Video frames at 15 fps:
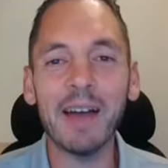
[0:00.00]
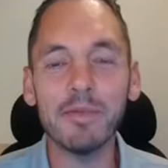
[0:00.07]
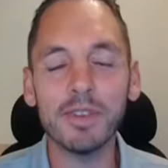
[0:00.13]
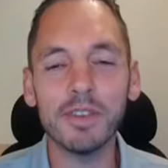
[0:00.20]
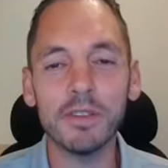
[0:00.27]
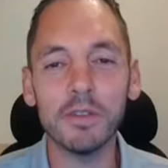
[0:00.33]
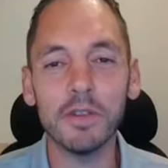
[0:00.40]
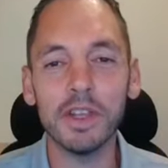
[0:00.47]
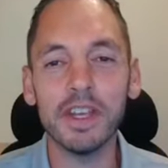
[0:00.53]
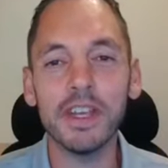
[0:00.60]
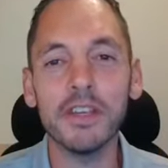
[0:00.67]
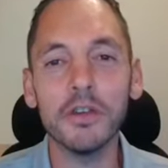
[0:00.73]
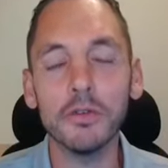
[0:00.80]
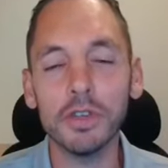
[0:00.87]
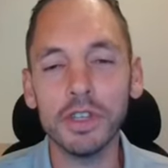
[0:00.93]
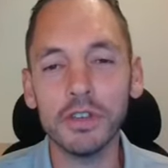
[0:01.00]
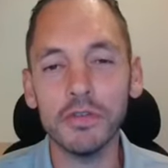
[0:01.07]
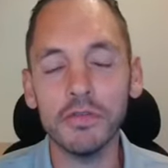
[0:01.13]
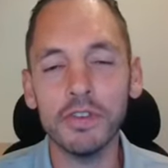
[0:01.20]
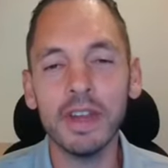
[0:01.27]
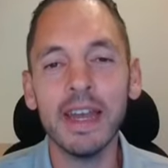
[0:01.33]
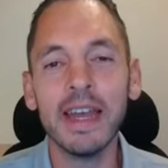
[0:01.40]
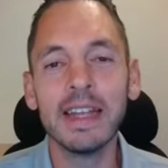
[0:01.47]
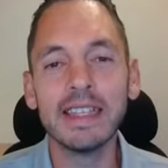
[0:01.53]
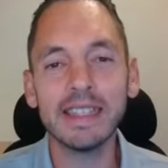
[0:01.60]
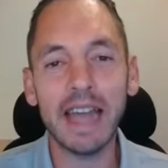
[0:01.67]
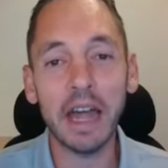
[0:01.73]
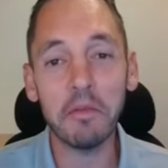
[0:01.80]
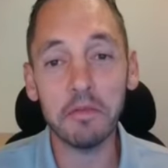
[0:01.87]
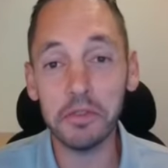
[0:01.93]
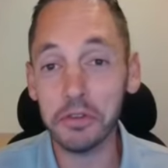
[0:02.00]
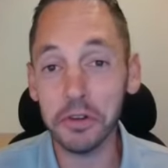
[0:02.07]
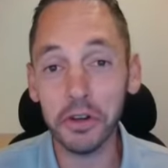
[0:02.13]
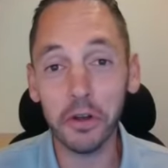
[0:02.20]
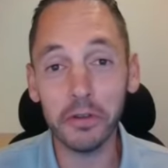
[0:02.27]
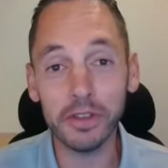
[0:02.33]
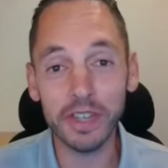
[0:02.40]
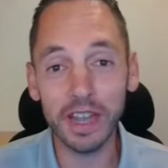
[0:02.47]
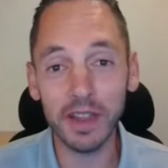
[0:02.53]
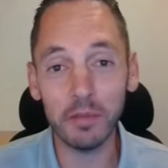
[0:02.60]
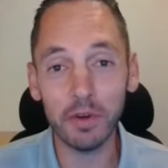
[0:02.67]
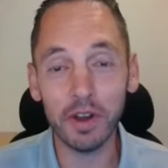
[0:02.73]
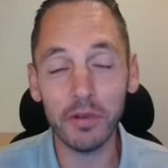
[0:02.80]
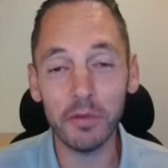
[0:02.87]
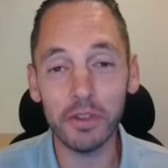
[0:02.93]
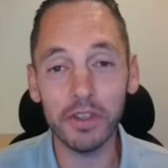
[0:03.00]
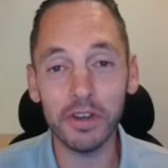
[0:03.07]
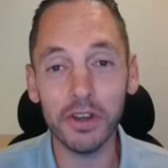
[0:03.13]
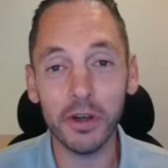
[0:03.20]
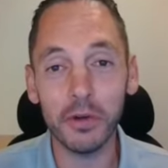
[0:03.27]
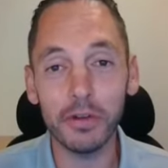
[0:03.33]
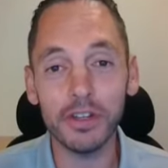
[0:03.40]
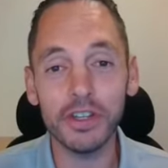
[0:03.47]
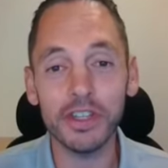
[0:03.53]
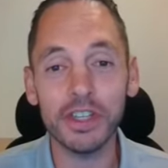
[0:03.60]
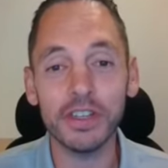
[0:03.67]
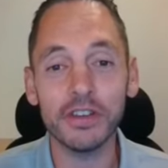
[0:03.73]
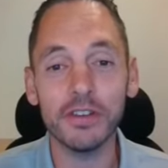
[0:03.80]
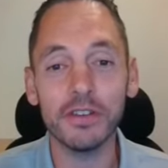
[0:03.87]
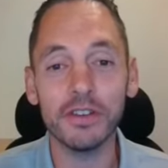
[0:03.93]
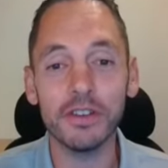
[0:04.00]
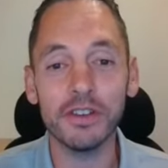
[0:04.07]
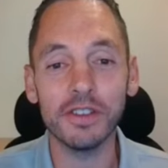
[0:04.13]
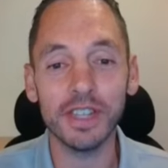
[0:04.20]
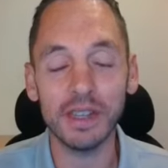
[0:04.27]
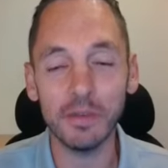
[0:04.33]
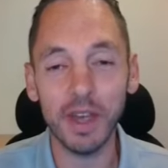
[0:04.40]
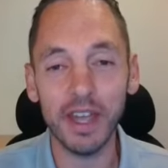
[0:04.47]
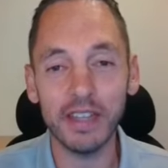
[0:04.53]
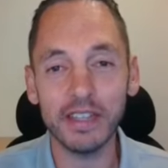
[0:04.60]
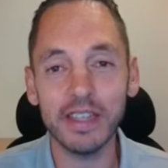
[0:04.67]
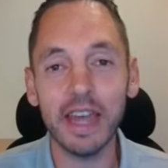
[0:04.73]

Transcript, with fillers: Absolutely, Youssouf. It's time for you to go celebrate with your coaches and your your teammates.